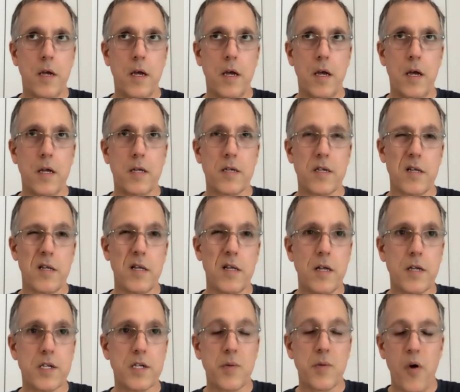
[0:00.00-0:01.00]
a
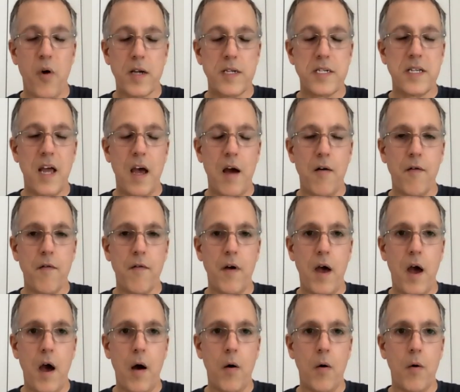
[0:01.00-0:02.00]
little surprising
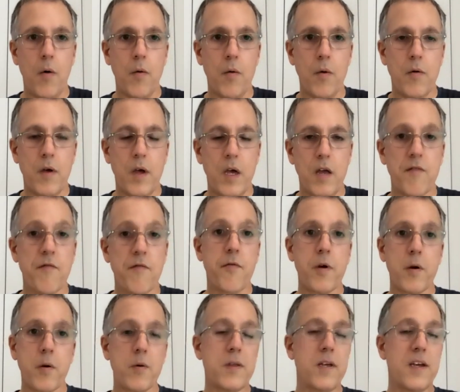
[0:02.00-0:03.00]
how
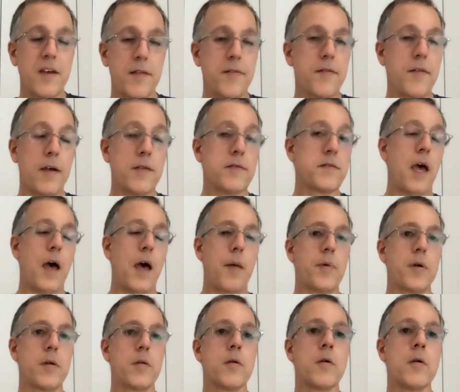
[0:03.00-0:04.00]
infrequently it does
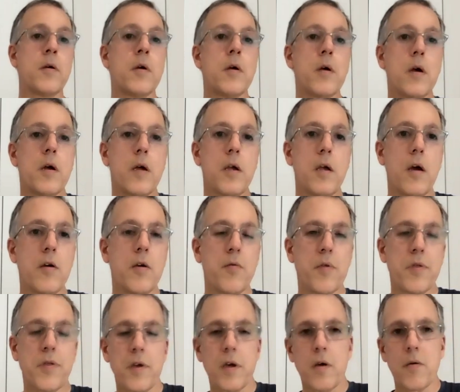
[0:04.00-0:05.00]
happen. You
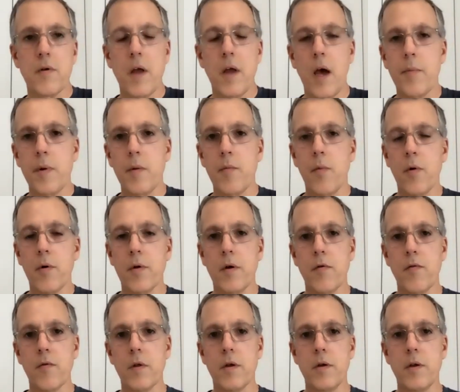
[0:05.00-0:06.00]
would think it would happen more than
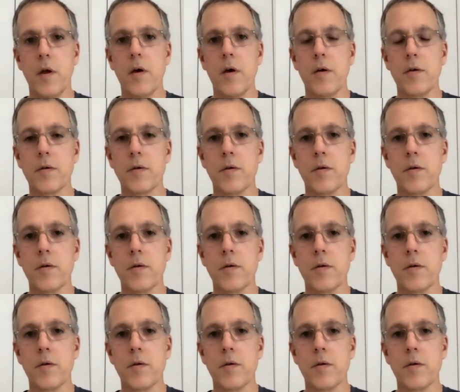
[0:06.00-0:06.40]
it really does.